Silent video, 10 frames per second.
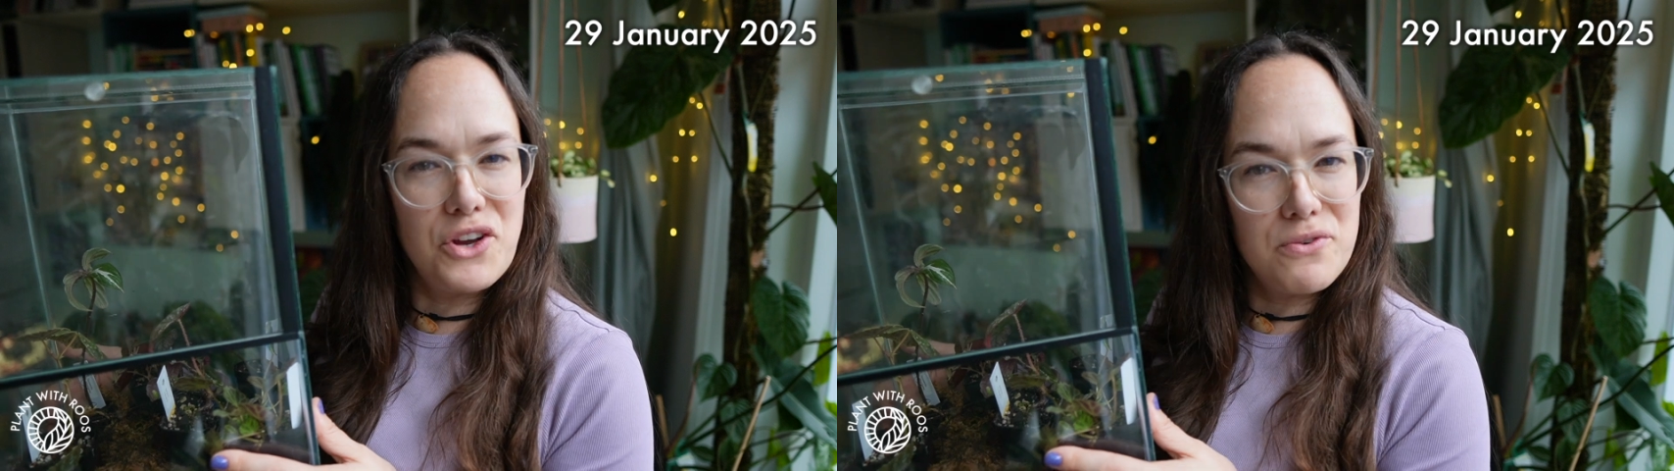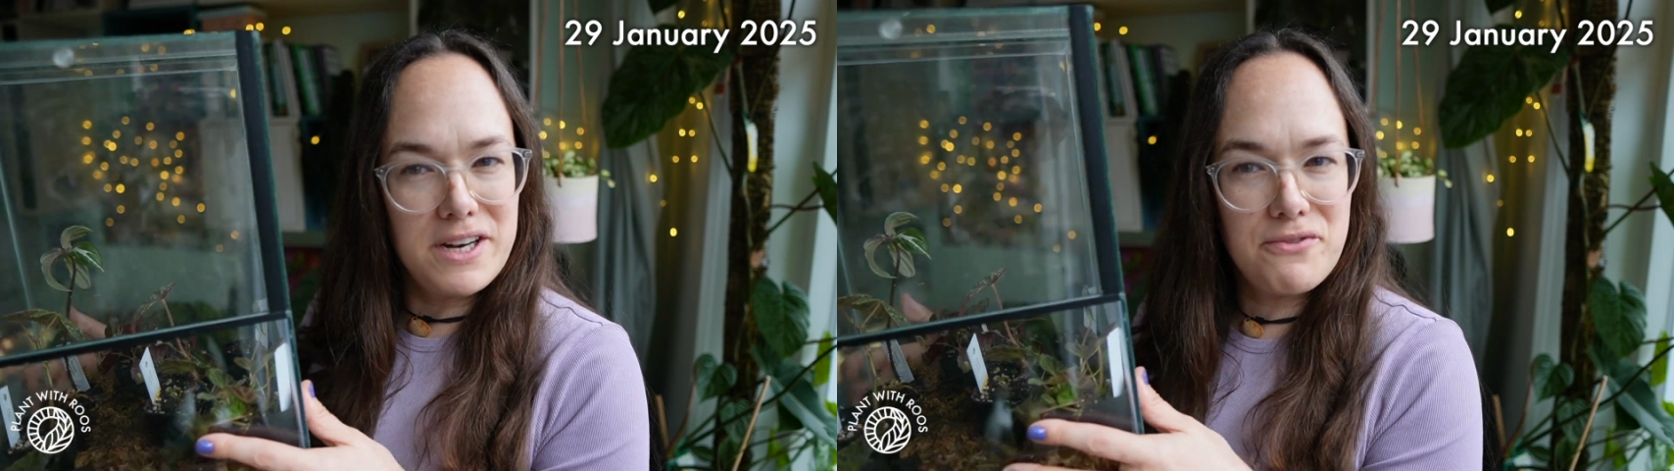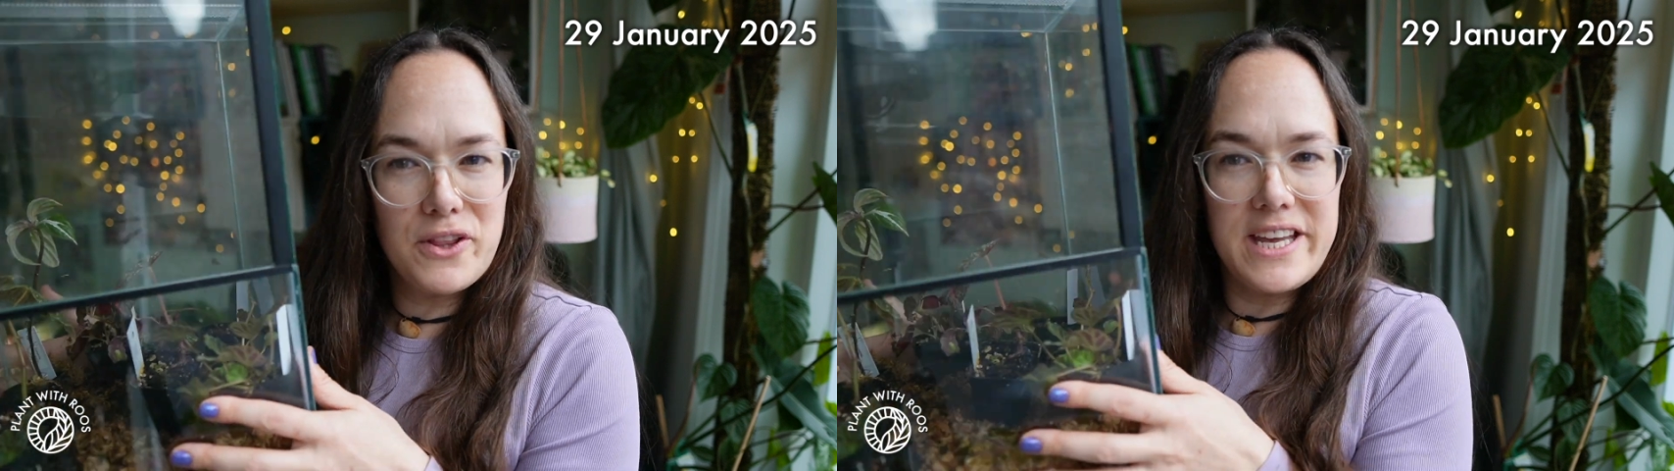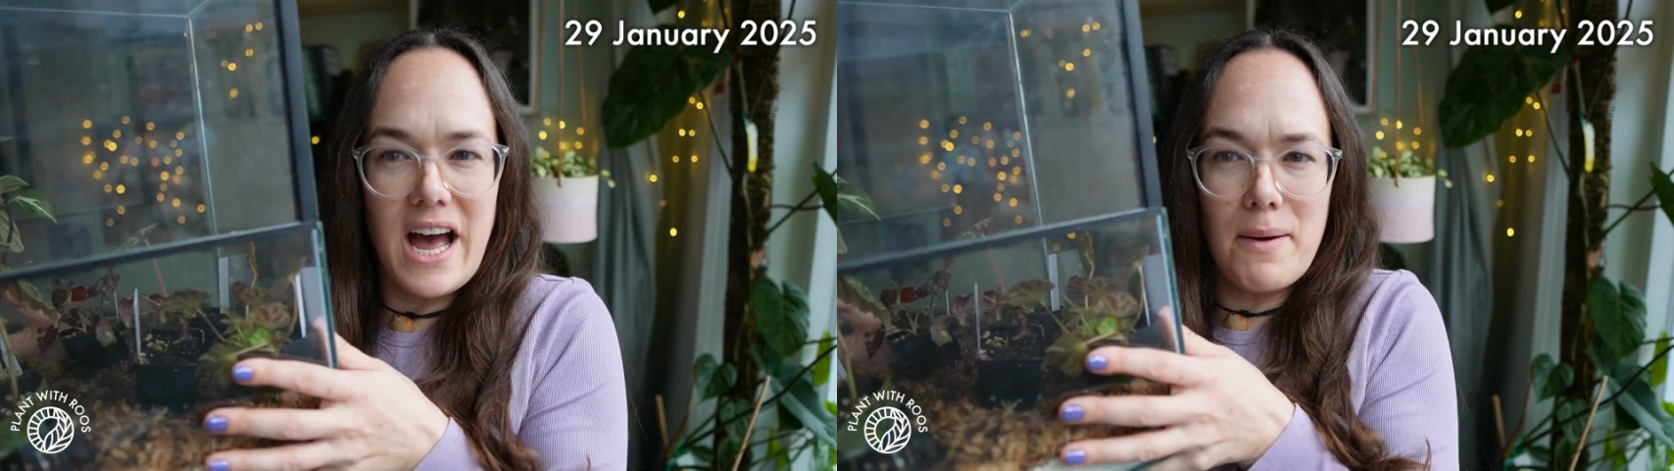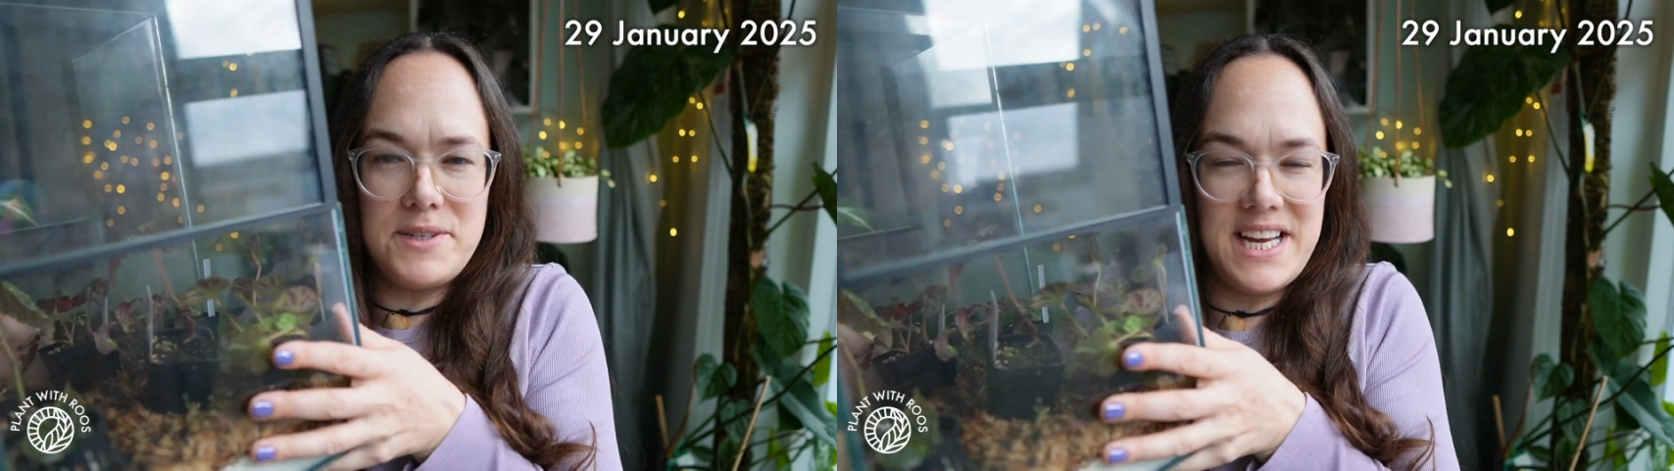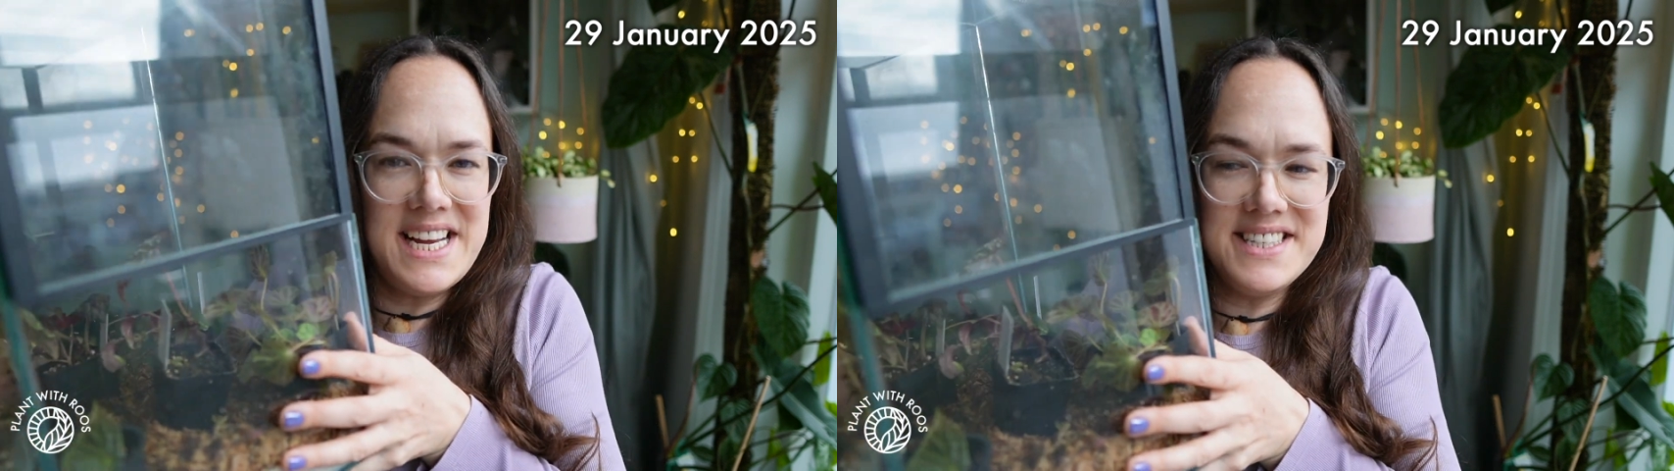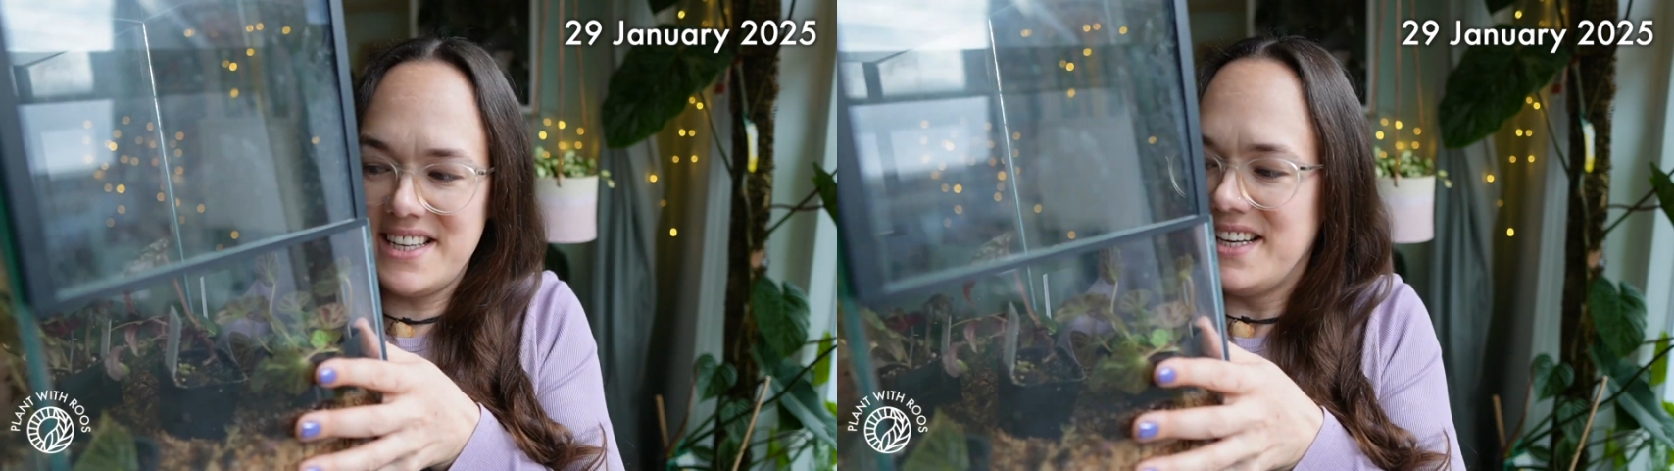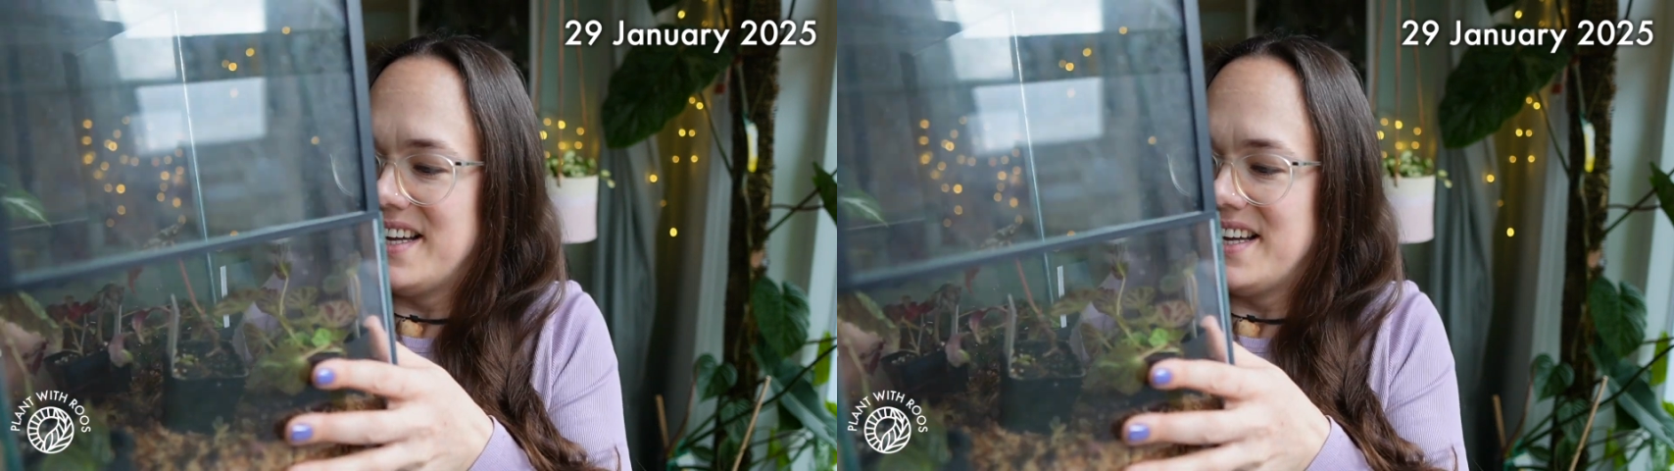you ready for the update?